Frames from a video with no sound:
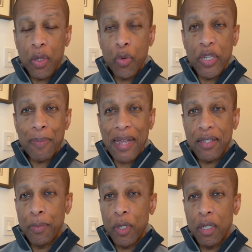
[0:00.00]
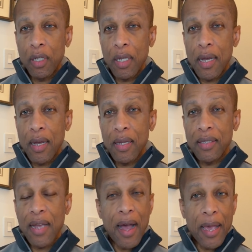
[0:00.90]
respectable
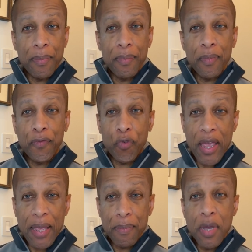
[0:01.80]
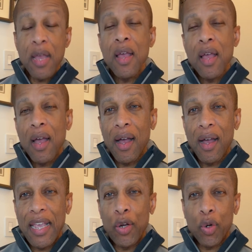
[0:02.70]
time frame
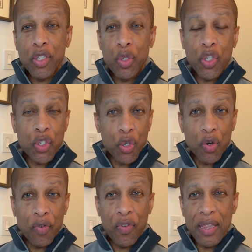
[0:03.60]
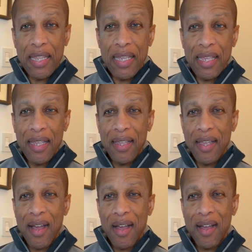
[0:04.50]
in order to serve the
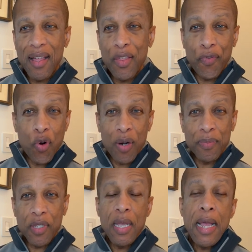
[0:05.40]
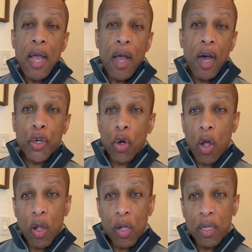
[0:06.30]
forms. Under
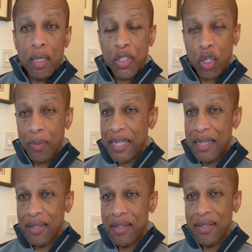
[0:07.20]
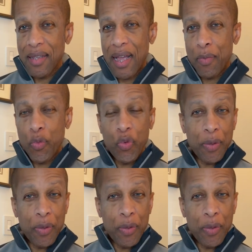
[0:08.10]
all circumstances, I